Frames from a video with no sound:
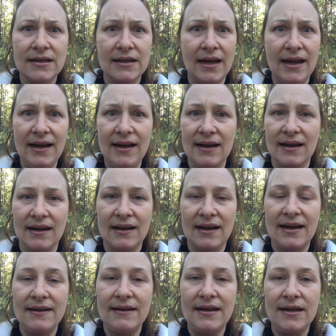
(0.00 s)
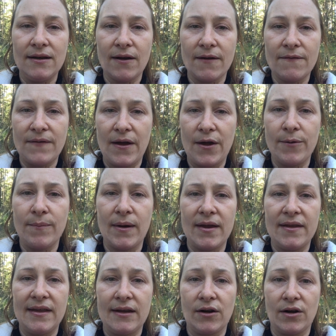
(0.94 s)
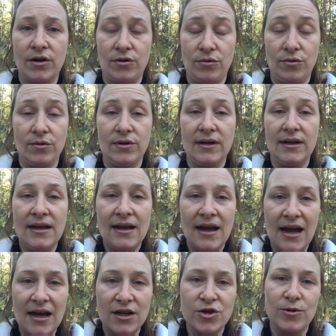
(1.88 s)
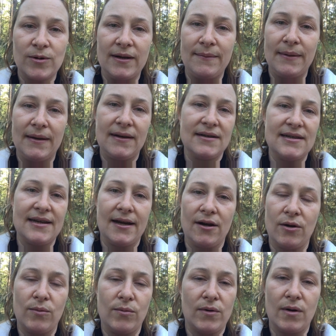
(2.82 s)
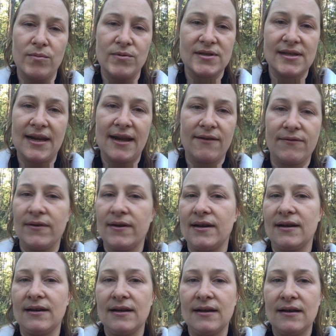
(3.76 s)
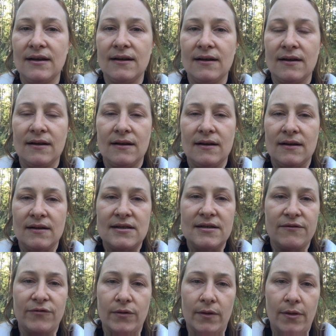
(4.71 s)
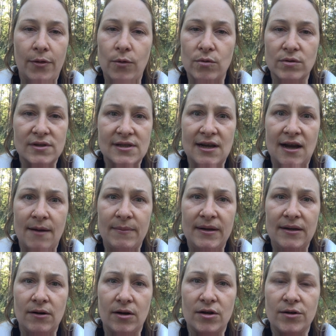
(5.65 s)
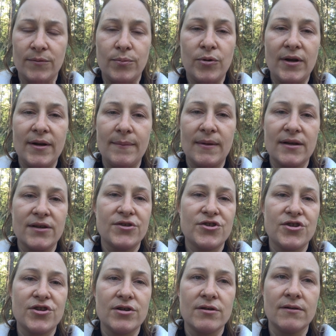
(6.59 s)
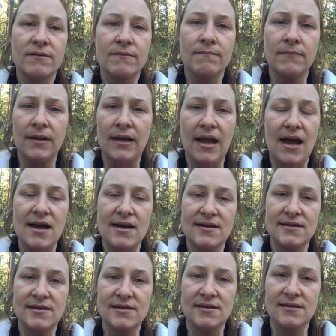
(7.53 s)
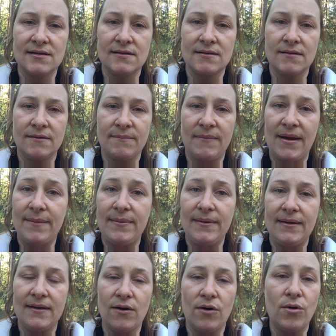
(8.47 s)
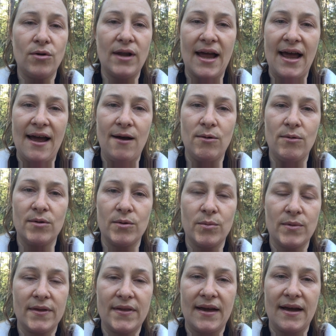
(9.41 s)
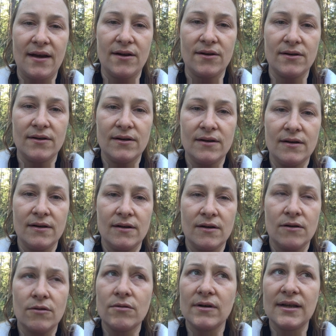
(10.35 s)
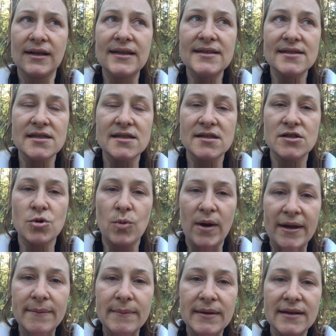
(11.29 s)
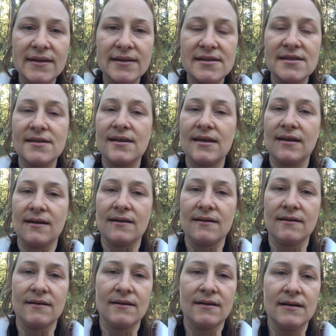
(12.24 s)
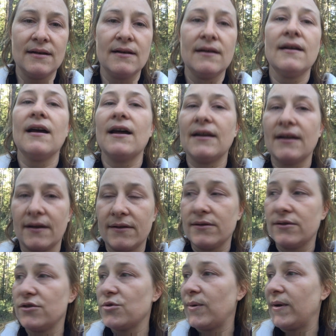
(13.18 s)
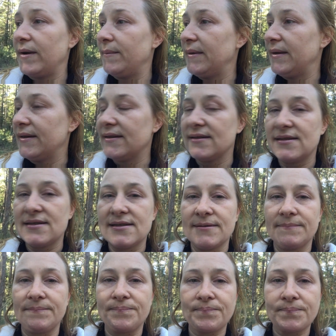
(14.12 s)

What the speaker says: yeah, and then I found by then I could actually meditate. I wasn't having different thoughts come in. I could pretty much last maybe the whole hour without, or at least 20 minutes, then another 20 minutes